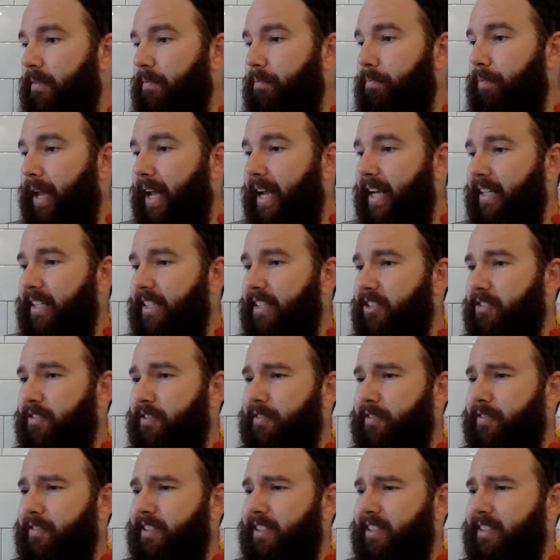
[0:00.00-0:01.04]
Paintings for
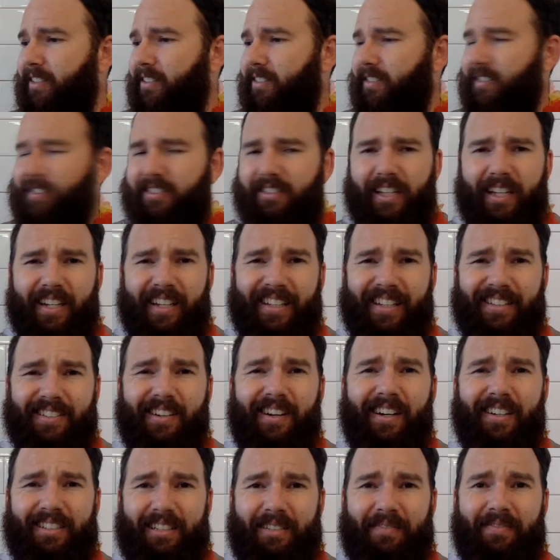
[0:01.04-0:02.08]
friends. Sadie, that's
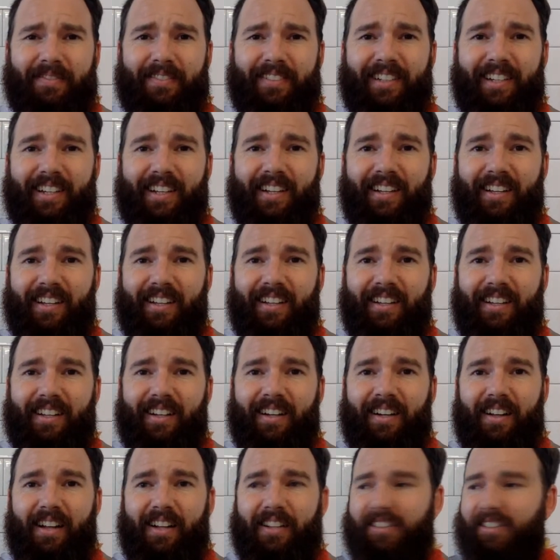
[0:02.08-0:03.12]
awesome.
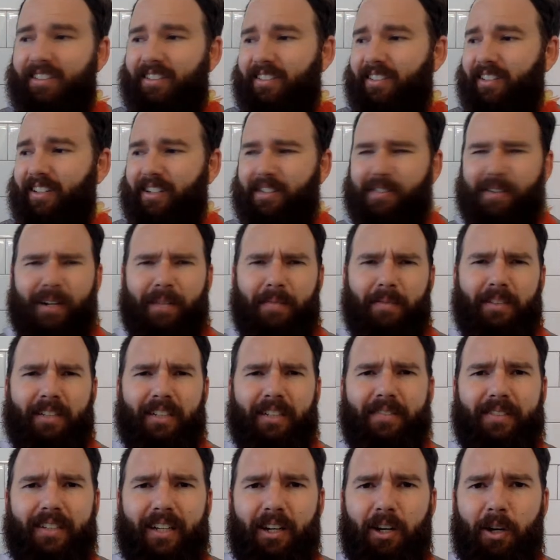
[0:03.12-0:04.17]
That's an incredible
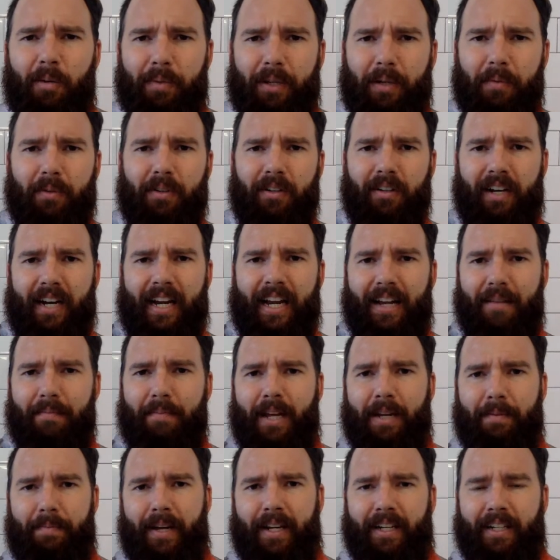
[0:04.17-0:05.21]
gift. I hope they were
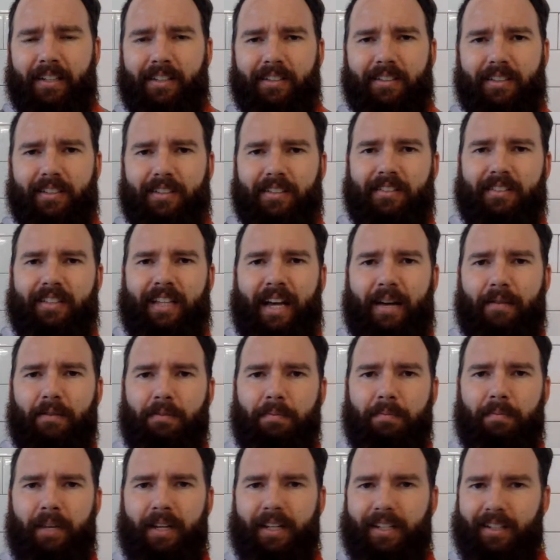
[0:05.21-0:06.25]
handmade paintings because that would
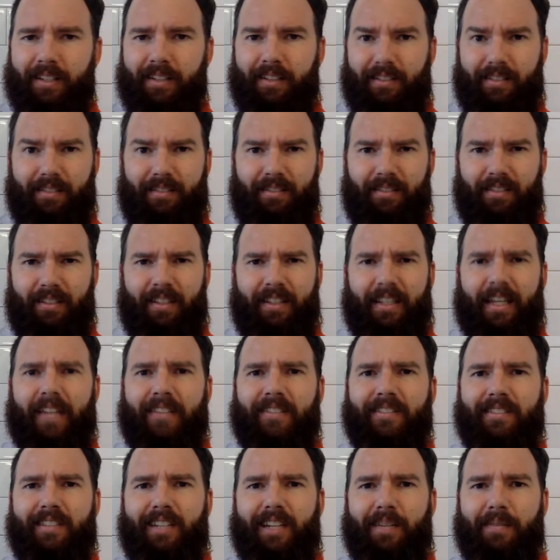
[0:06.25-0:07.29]
make it
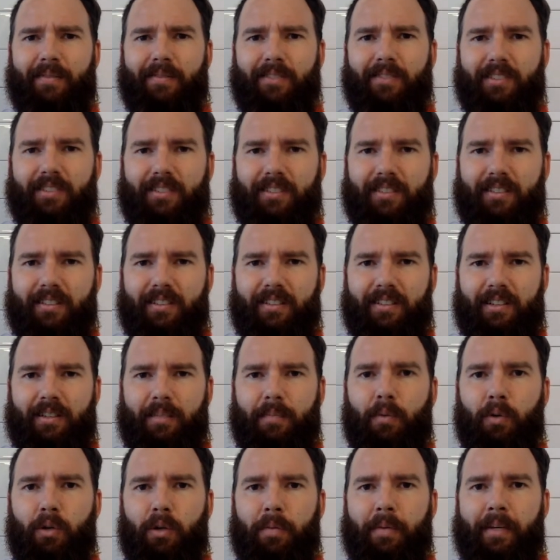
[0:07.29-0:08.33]
1,000 times
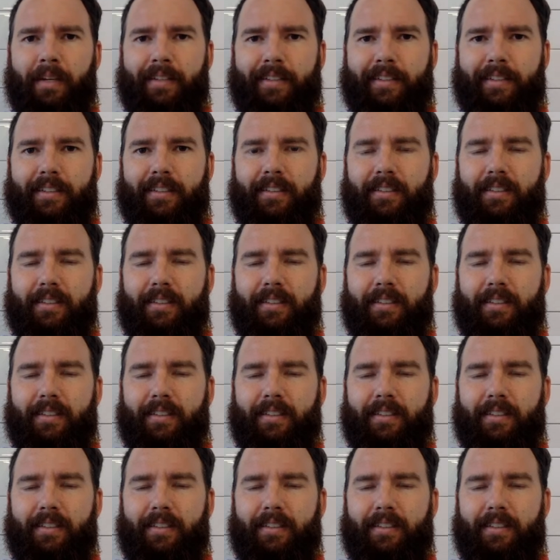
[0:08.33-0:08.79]
more amazing.